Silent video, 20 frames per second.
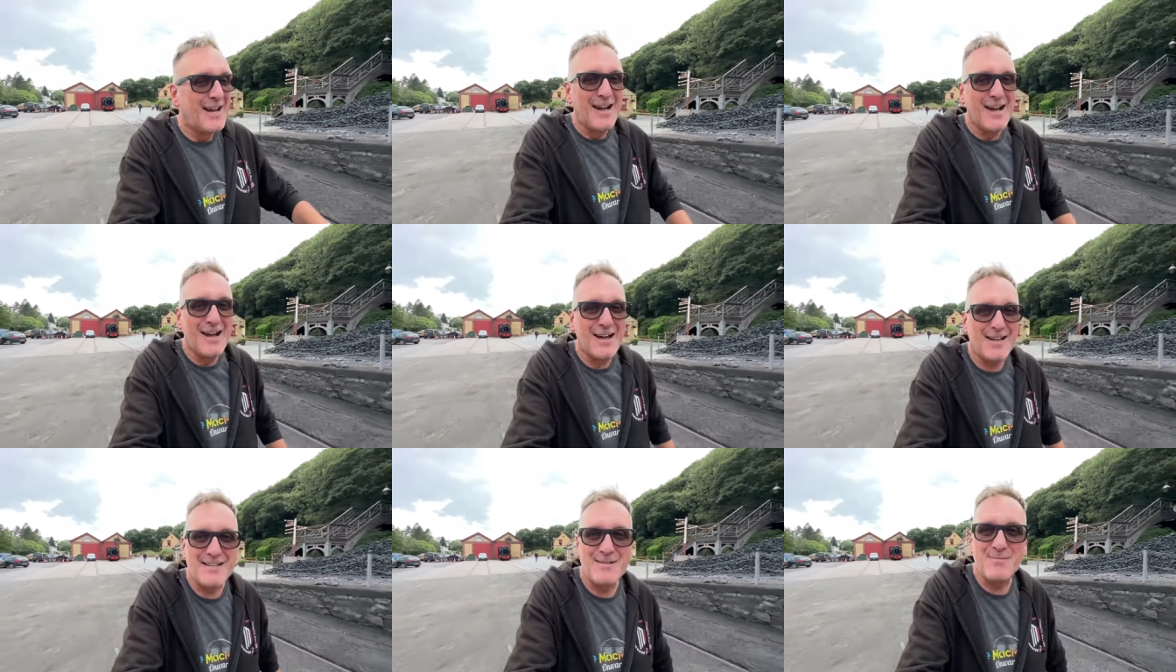
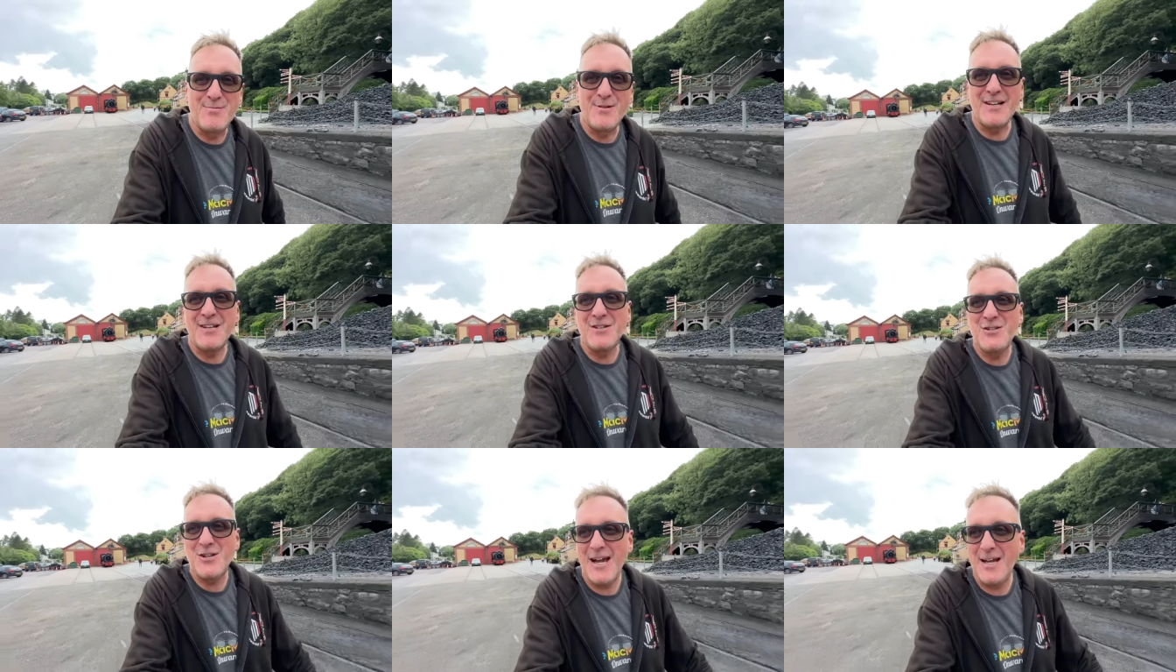uh, to
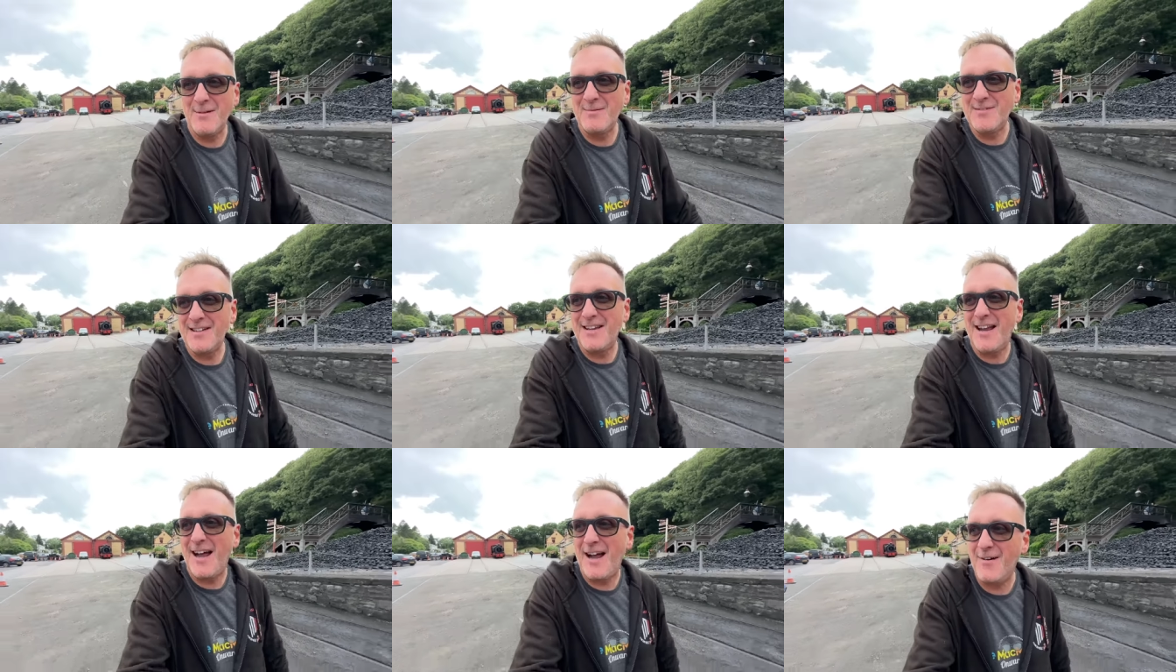bring
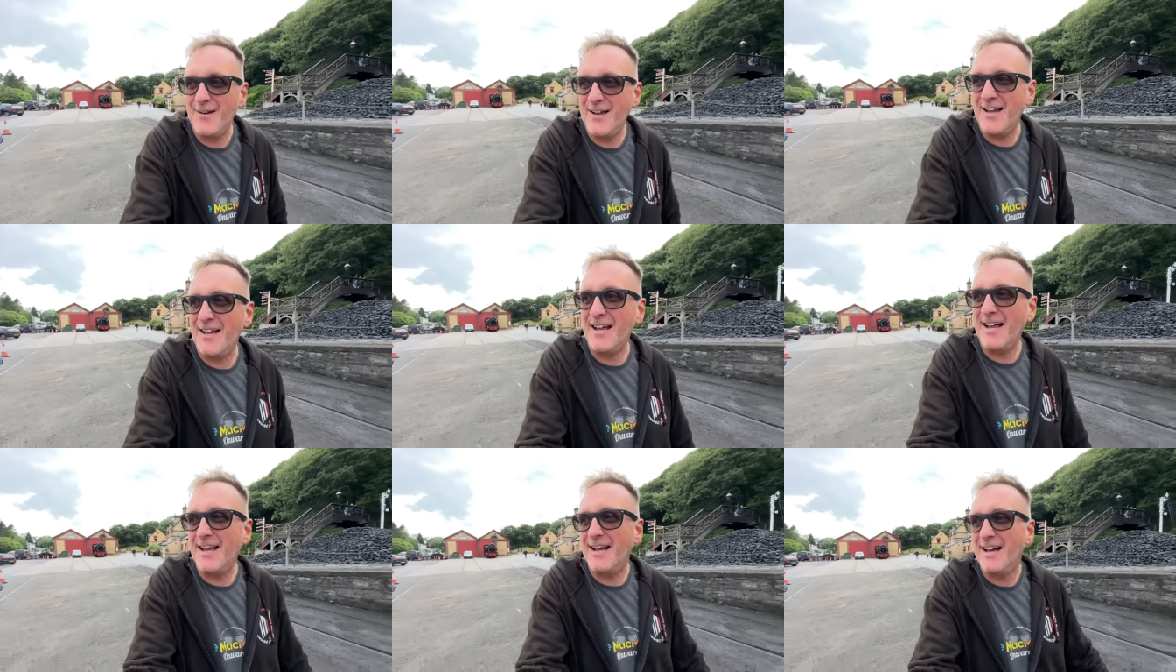James and
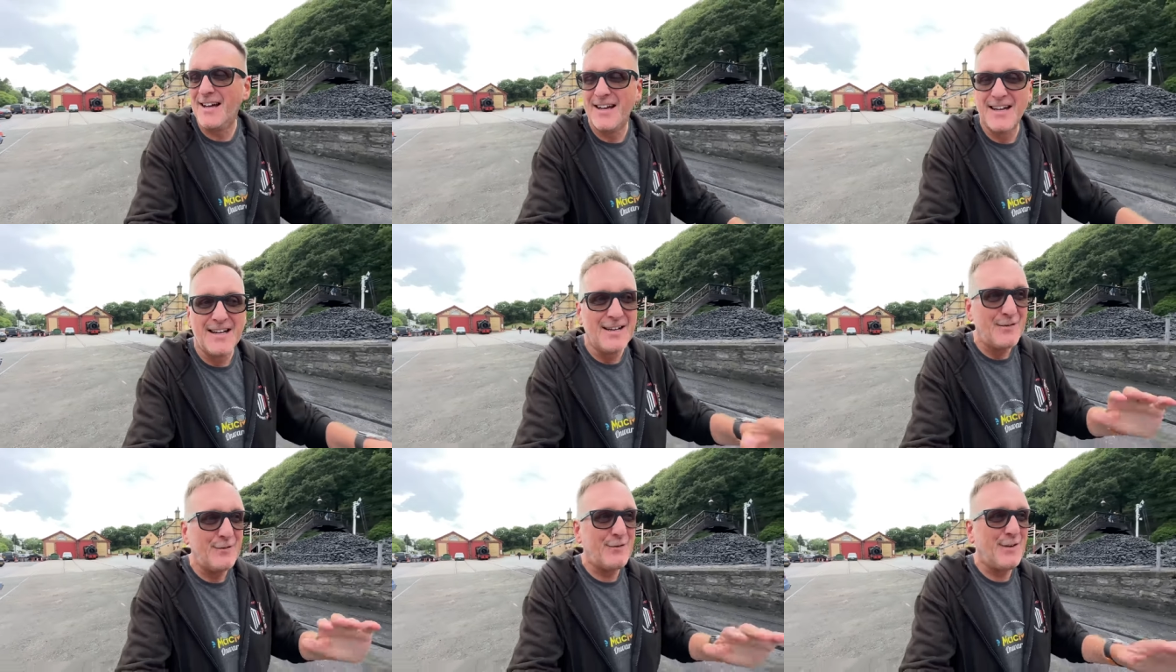Harriet here.
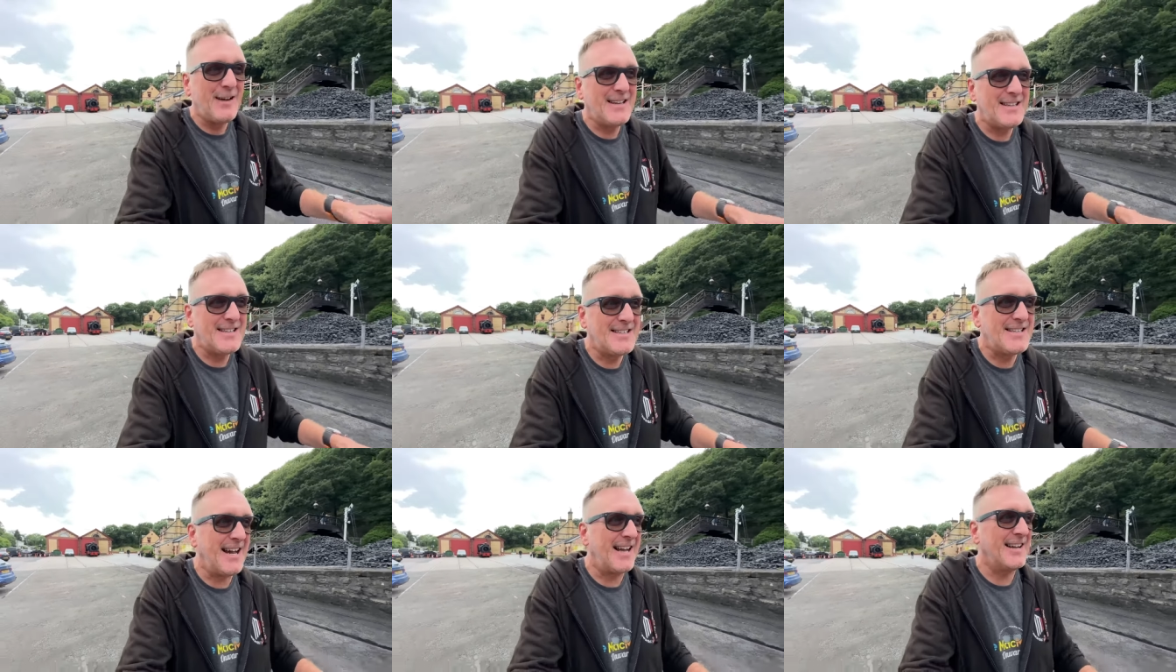
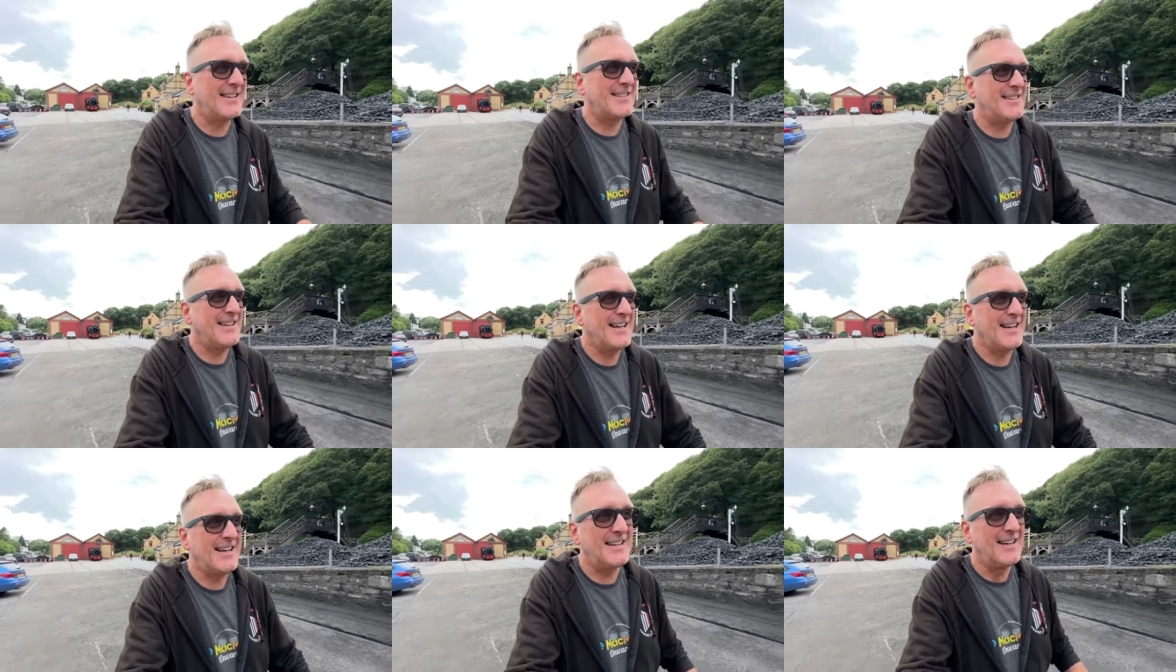
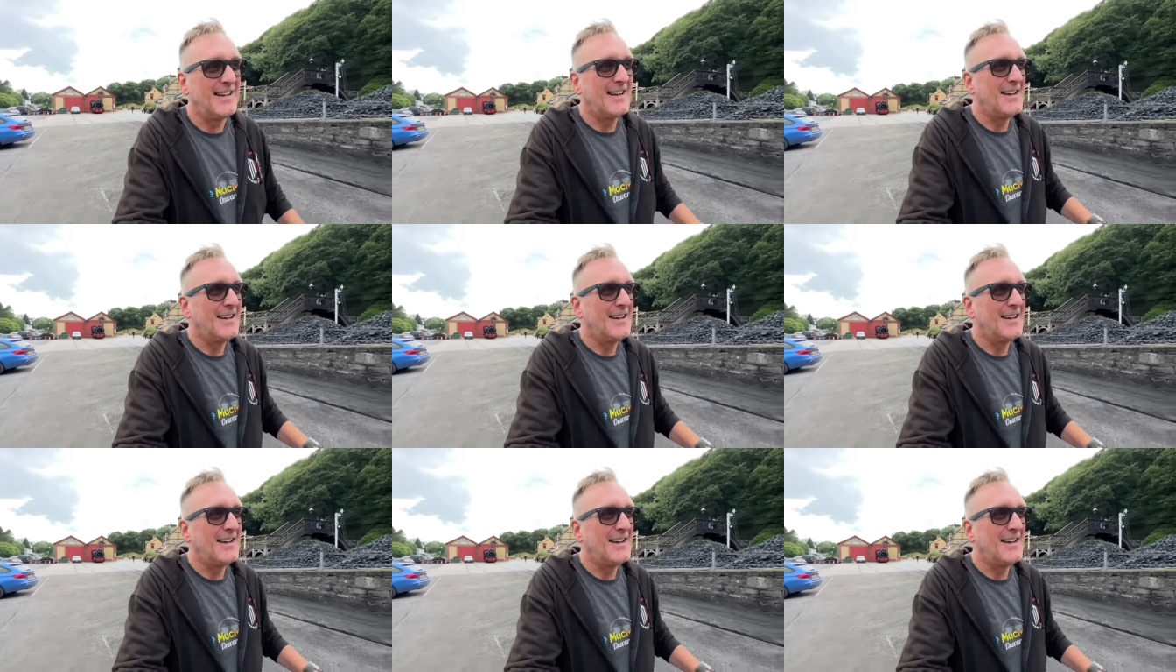Fantastic.